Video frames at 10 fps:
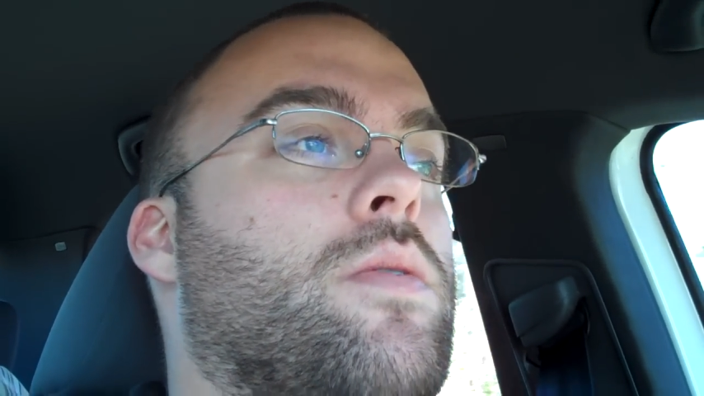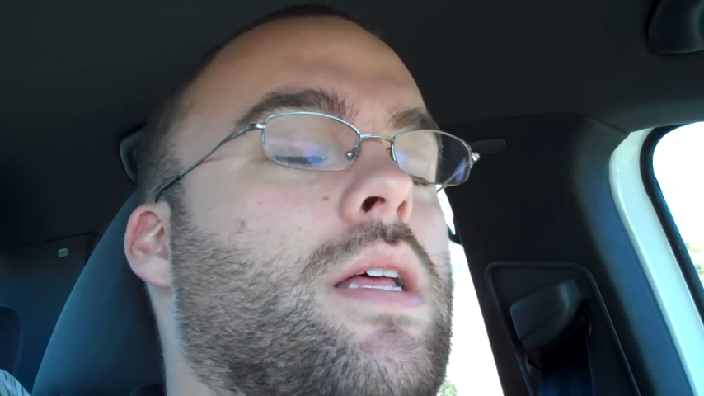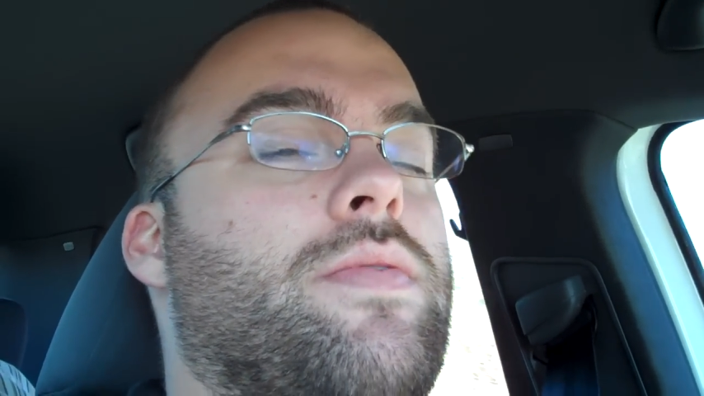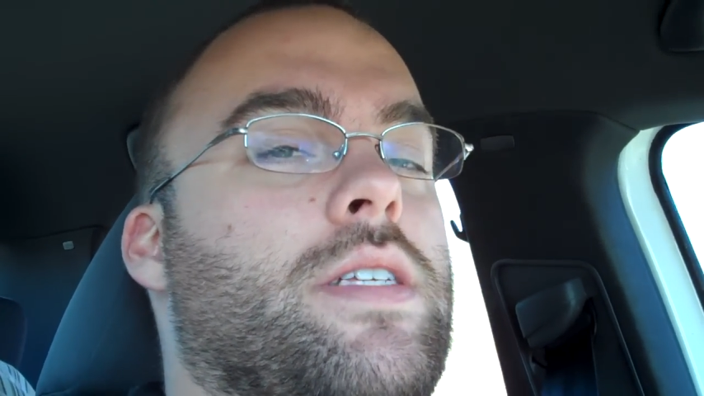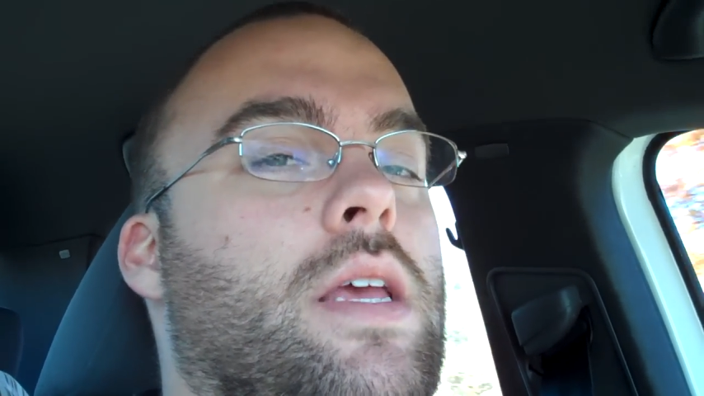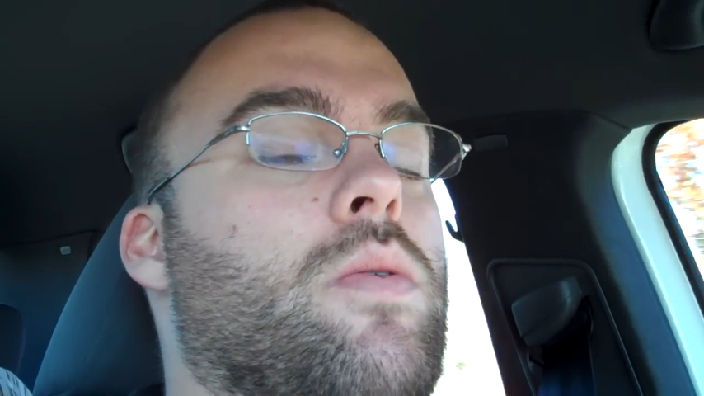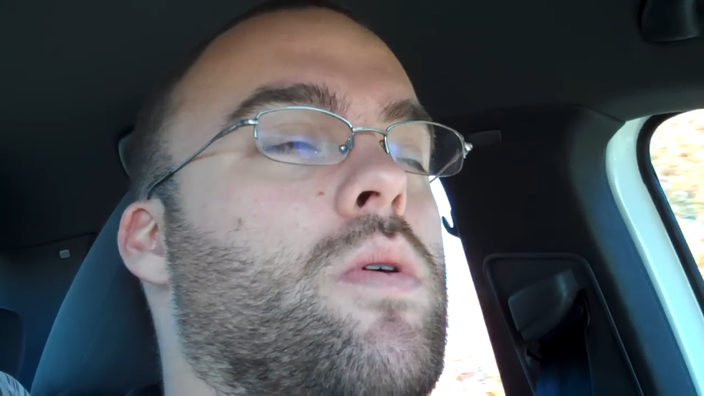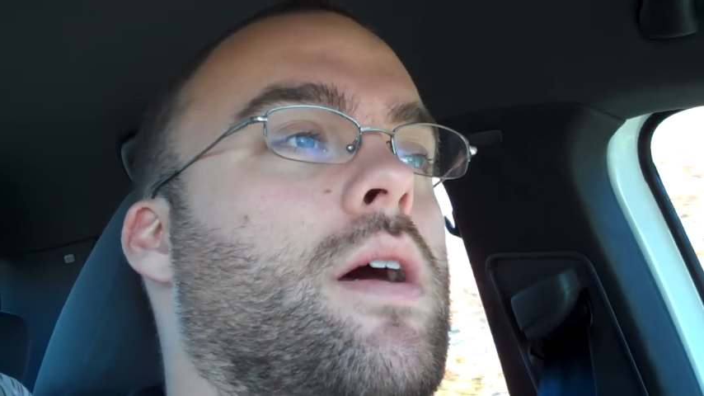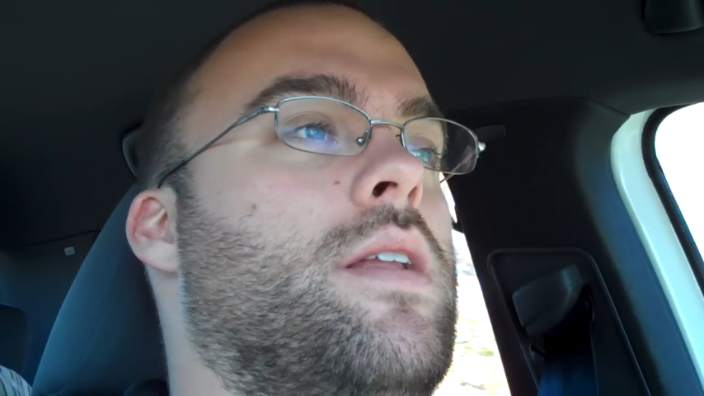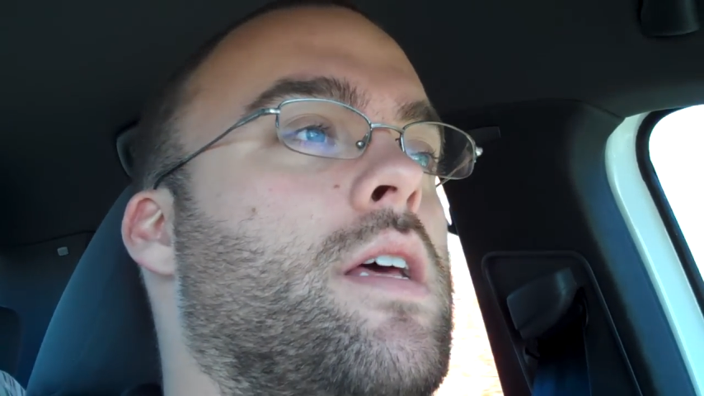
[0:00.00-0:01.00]
We'll have to see
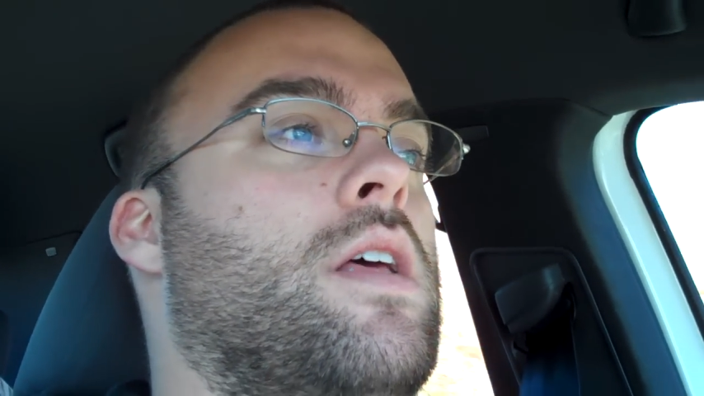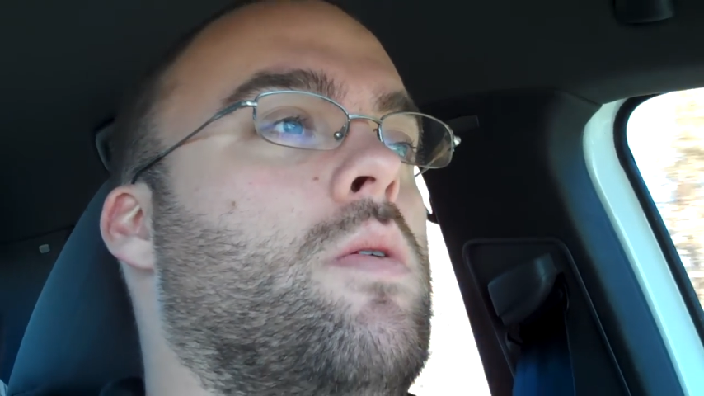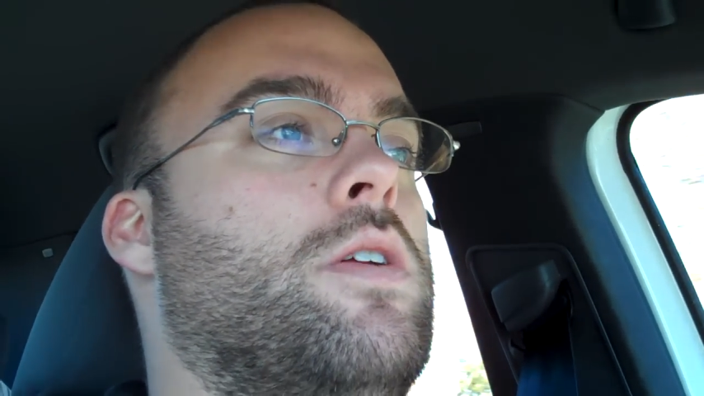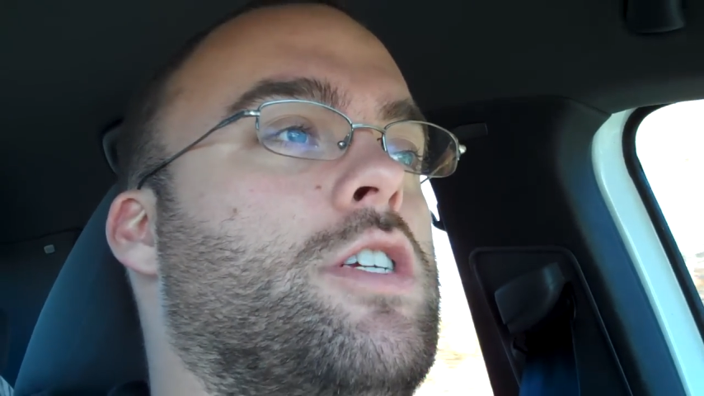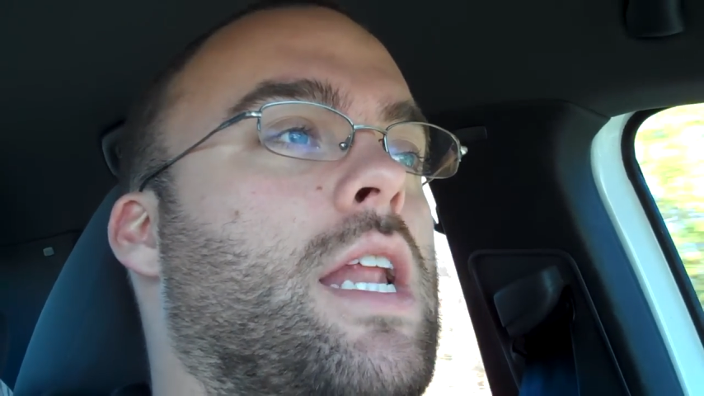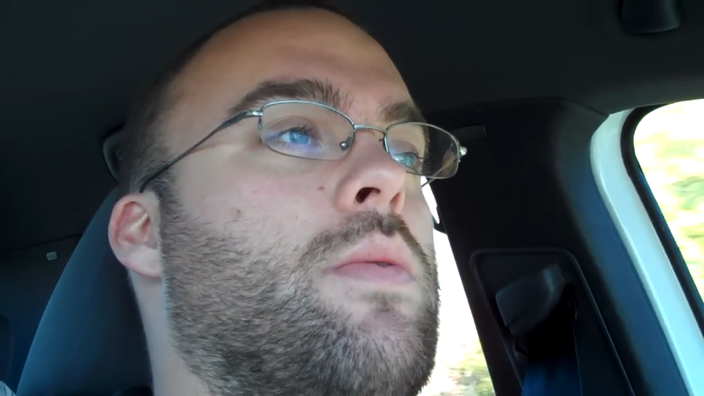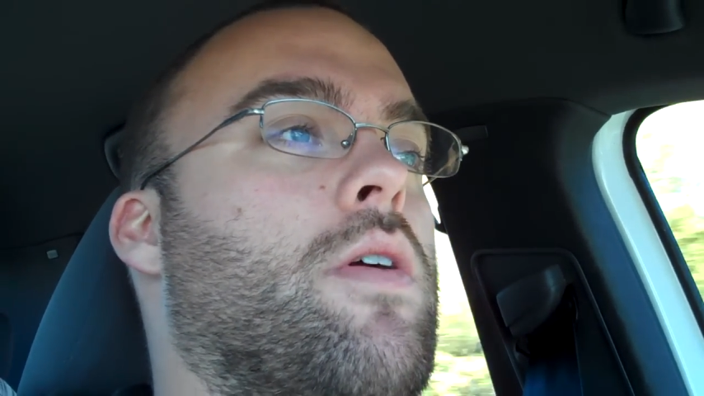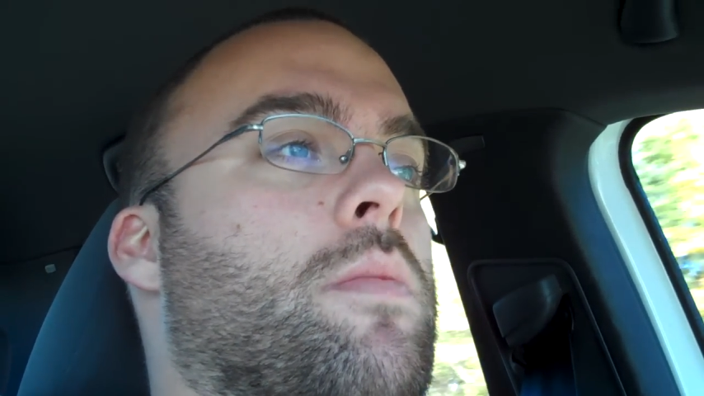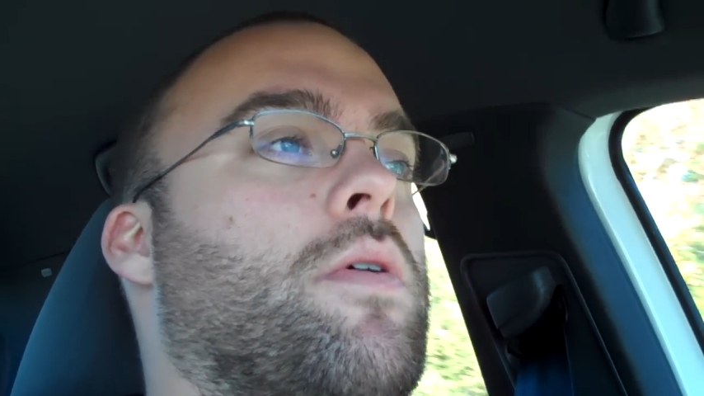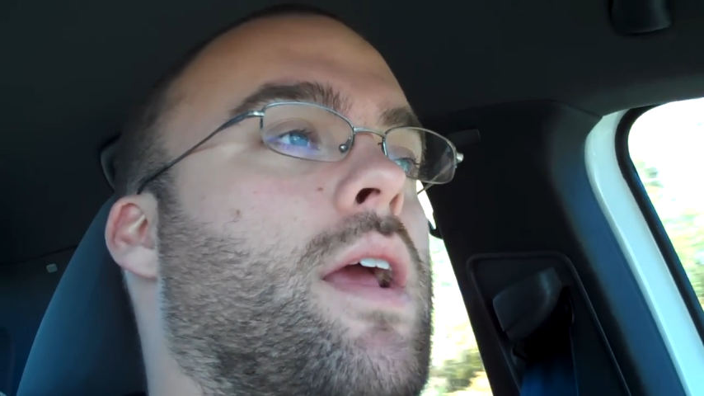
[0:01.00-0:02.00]
what what
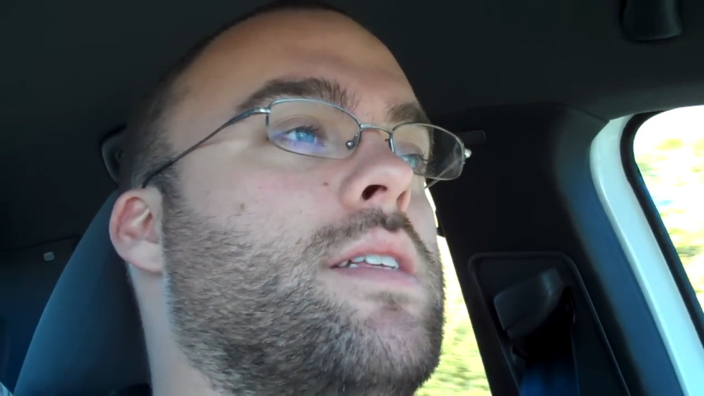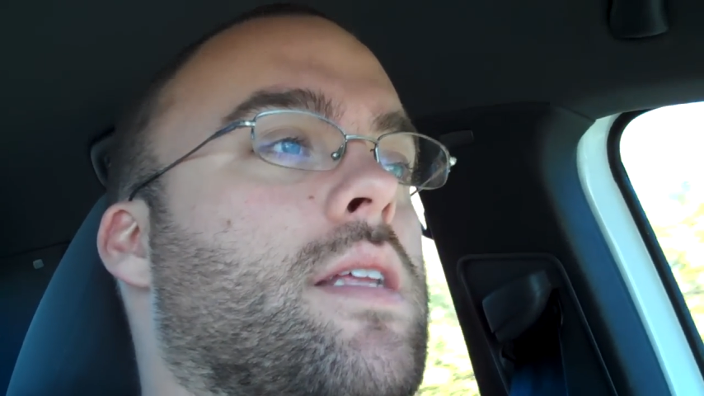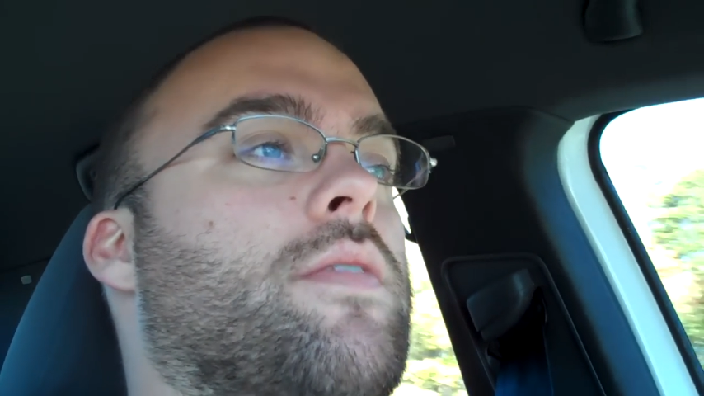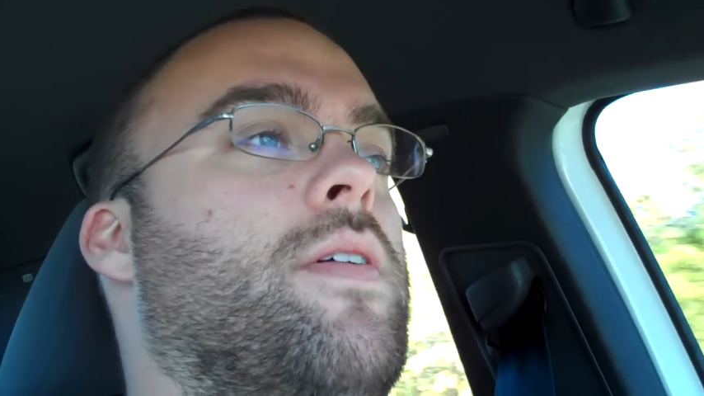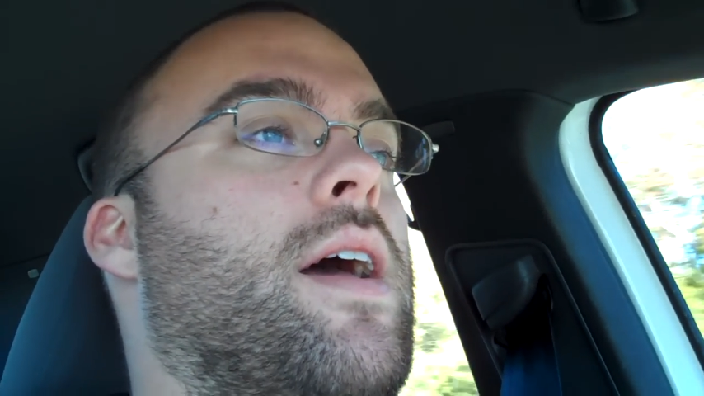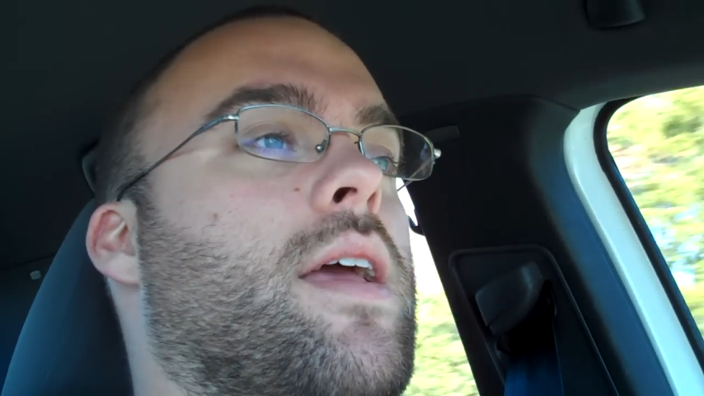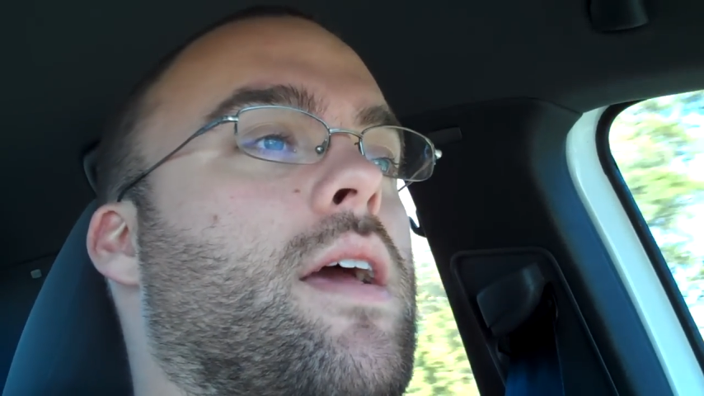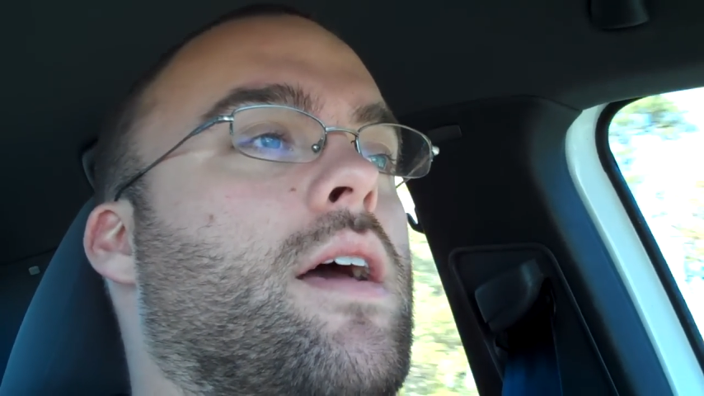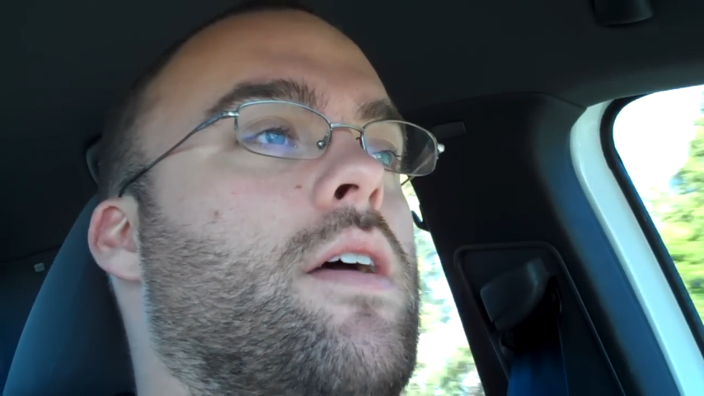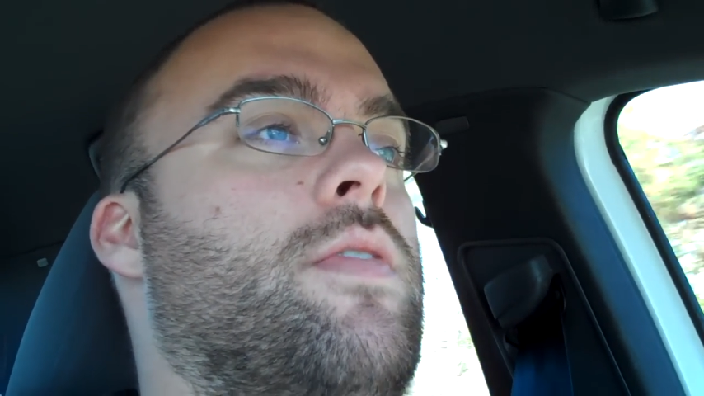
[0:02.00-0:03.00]
January brings and if I
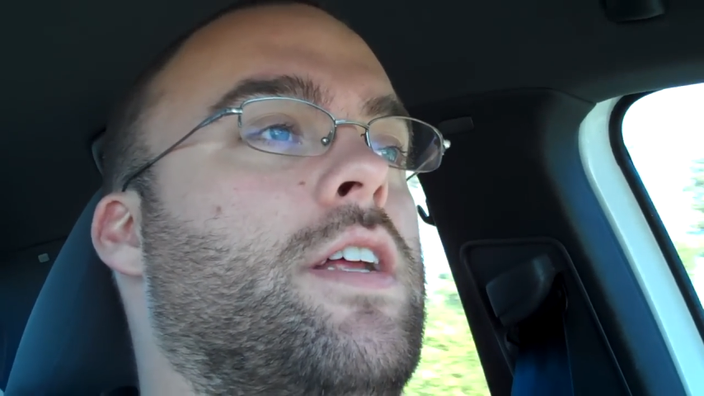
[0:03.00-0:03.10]
uh,